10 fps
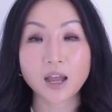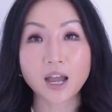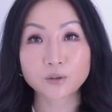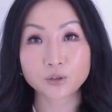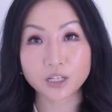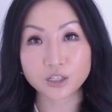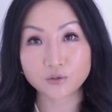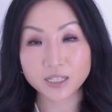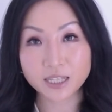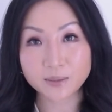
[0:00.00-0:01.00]
How do they
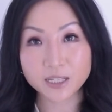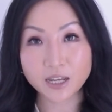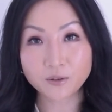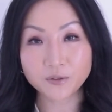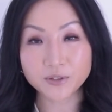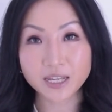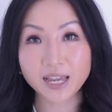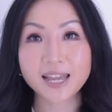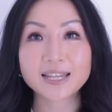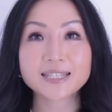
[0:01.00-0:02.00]
dress themselves?
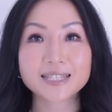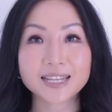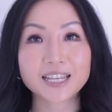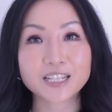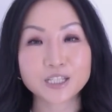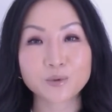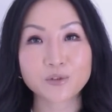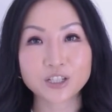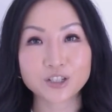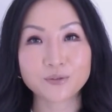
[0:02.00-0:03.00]
Take
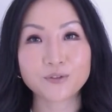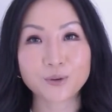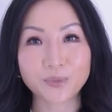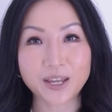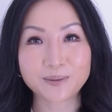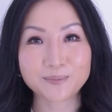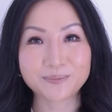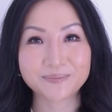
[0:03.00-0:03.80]
inspiration from them.